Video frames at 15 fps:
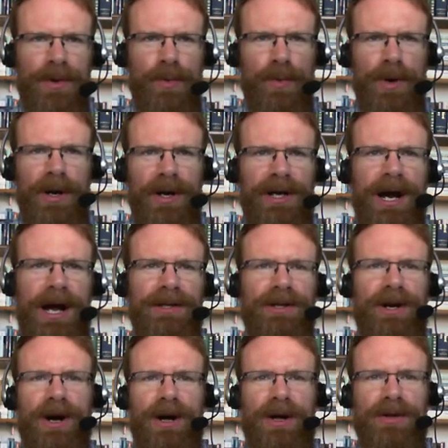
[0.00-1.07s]
where God
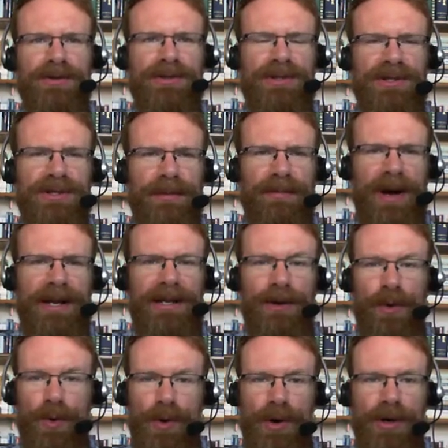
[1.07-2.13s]
calls to somebody
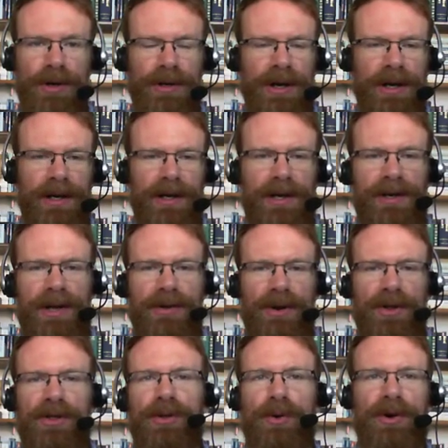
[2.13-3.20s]
or uh,
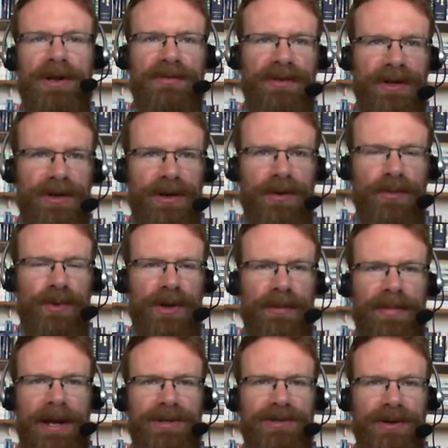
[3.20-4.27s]
another authority figure, one of
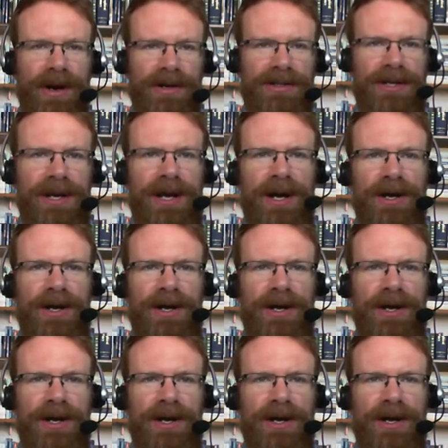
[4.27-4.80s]
the patriarchs,